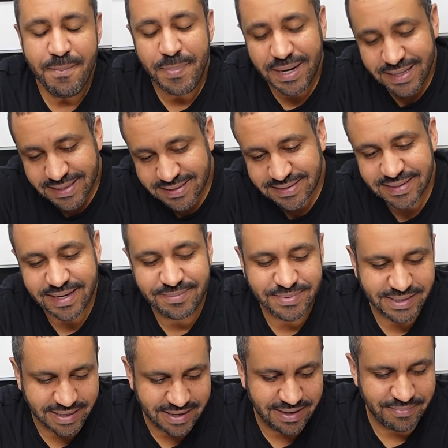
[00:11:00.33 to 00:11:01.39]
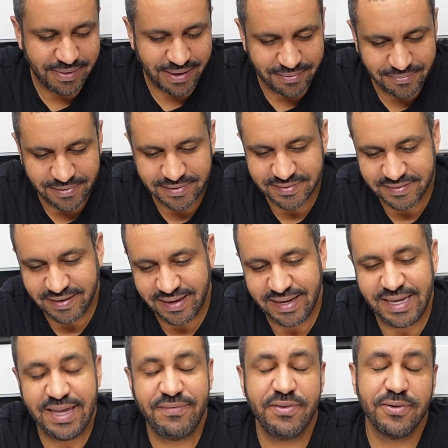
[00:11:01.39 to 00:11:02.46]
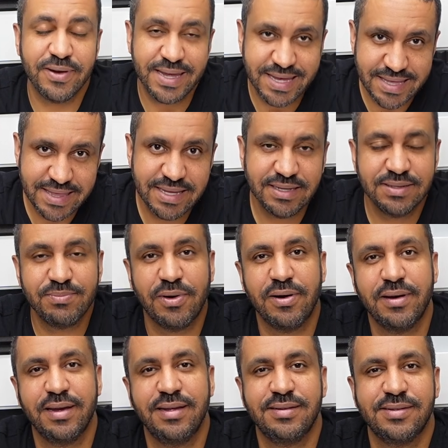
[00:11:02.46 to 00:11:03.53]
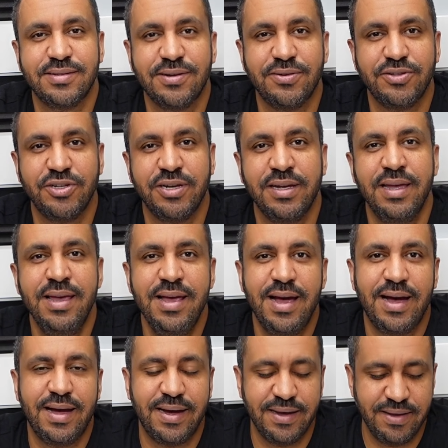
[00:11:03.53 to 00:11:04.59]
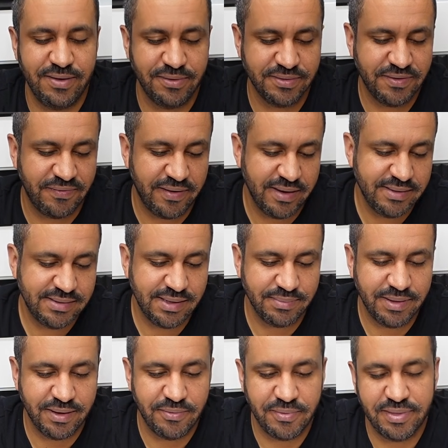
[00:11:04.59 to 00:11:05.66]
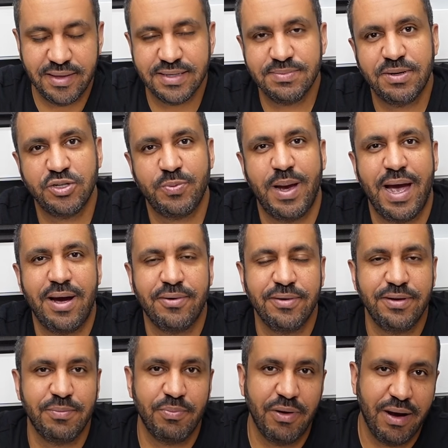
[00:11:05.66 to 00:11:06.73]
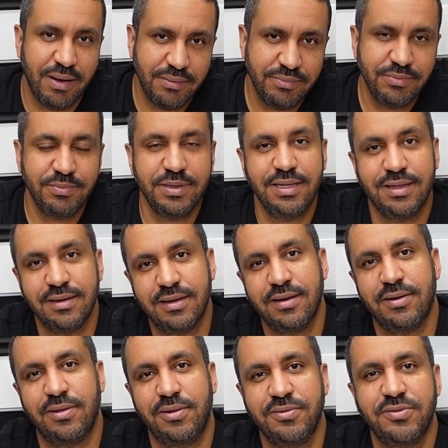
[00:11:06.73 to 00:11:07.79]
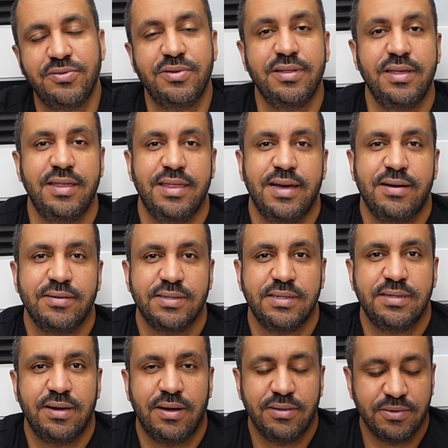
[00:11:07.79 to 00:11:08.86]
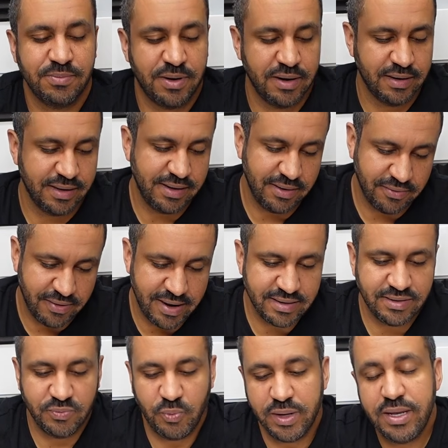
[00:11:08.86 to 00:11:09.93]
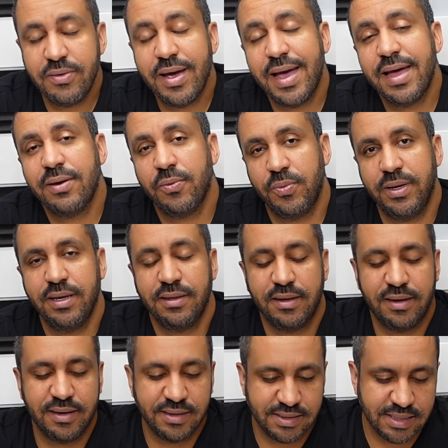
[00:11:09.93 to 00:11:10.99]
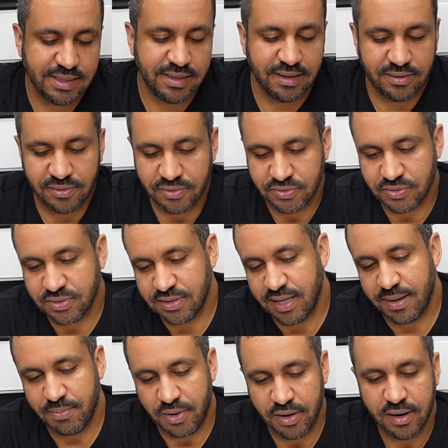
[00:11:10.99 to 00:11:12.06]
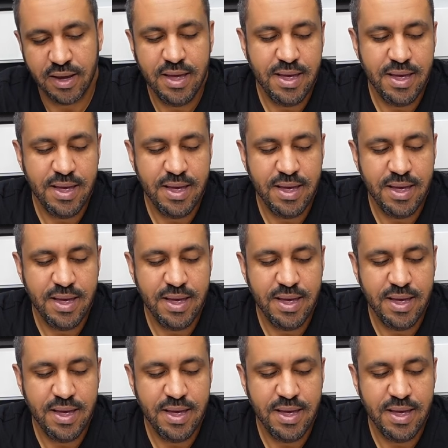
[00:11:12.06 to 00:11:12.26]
But at the same time, I will say, if you're in this market and searching, to find something with this much power, you're probably looking closer to the $1,000 mark. And now granted, when you add a wheel on, it's going to get closer to that mark.